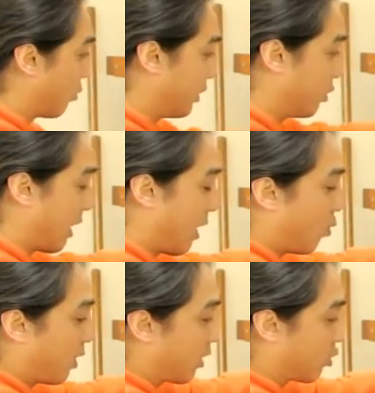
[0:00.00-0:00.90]
We do
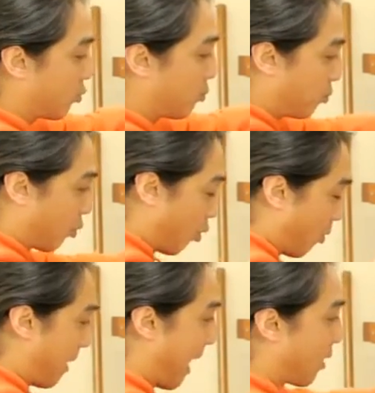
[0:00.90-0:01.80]
not want to
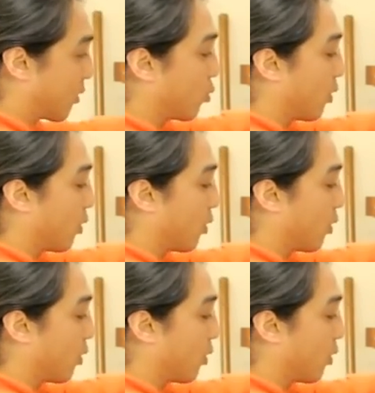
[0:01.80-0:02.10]
pull backwards,